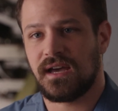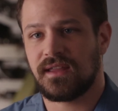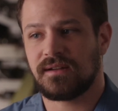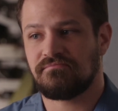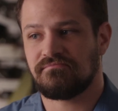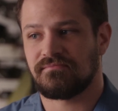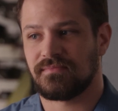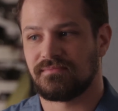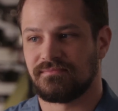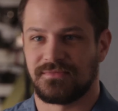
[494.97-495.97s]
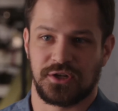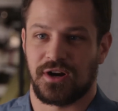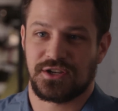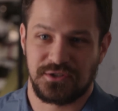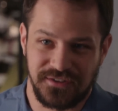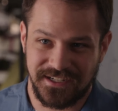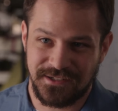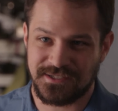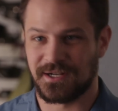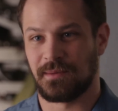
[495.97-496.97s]
and then you cross your
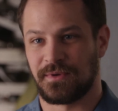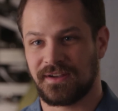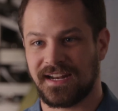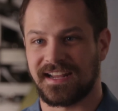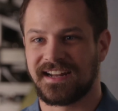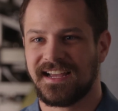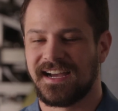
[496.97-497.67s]
fingers and hope you get it.